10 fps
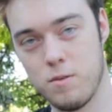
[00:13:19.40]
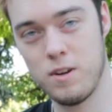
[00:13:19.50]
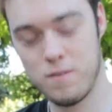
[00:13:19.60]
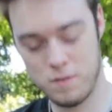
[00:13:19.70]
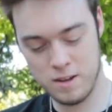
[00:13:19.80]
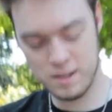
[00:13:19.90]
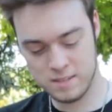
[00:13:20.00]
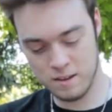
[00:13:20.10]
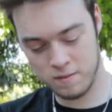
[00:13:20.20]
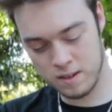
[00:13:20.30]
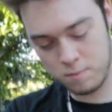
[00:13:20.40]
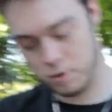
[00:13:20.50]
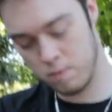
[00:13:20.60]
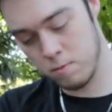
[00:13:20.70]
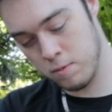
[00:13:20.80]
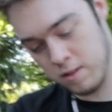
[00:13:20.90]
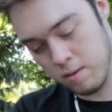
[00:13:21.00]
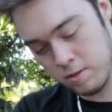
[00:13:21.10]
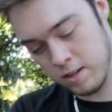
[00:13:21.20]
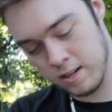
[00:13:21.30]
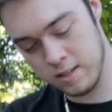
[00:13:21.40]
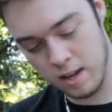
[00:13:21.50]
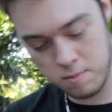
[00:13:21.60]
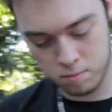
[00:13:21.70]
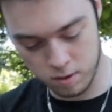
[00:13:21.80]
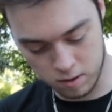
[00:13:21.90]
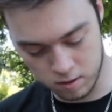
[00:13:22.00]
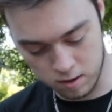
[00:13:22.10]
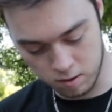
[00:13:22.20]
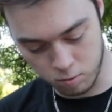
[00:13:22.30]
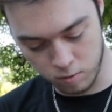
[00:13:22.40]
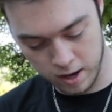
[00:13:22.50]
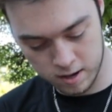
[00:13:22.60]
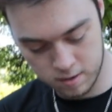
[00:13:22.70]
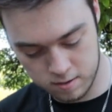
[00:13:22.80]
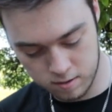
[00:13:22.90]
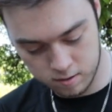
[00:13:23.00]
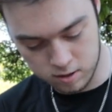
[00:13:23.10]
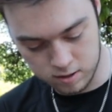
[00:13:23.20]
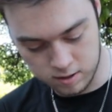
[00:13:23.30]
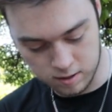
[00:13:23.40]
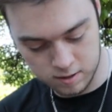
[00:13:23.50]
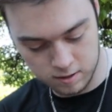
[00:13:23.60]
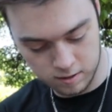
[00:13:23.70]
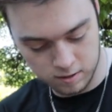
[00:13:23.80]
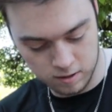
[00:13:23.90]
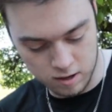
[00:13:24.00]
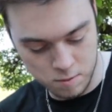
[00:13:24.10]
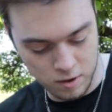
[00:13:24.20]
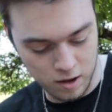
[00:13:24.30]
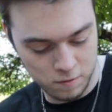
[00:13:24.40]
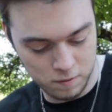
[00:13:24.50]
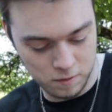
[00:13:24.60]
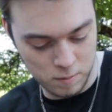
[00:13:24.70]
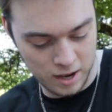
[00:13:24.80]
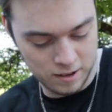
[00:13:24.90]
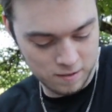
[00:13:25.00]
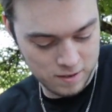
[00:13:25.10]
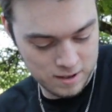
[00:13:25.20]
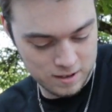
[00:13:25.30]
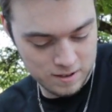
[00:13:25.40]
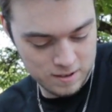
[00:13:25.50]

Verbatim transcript: Do any of you guys have that problem with double-sided tape where the red just doesn't come off of the back of it?